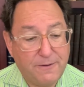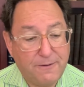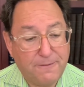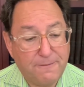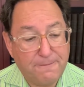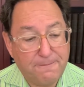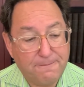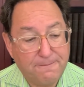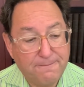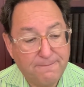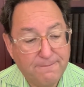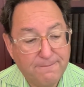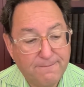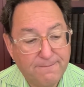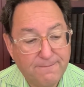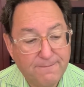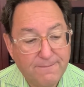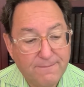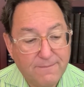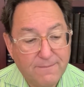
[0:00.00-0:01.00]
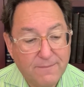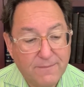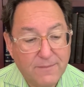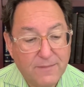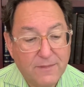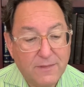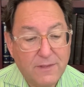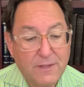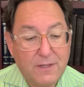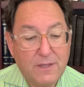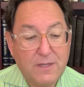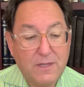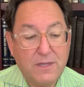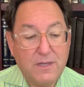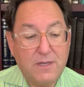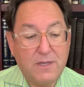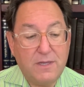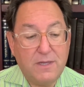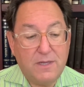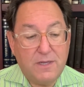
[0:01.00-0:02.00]

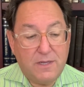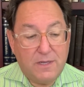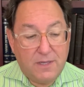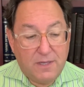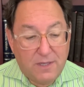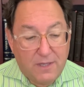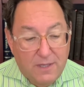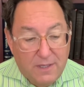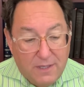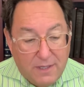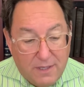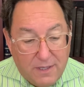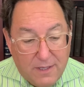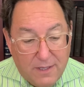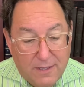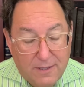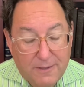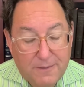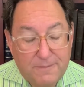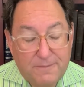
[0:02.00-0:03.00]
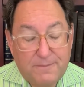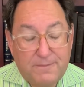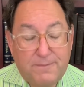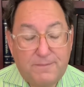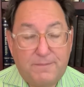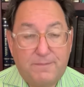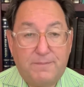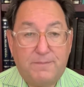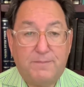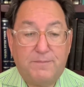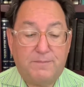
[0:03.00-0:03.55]
Nobody speaks.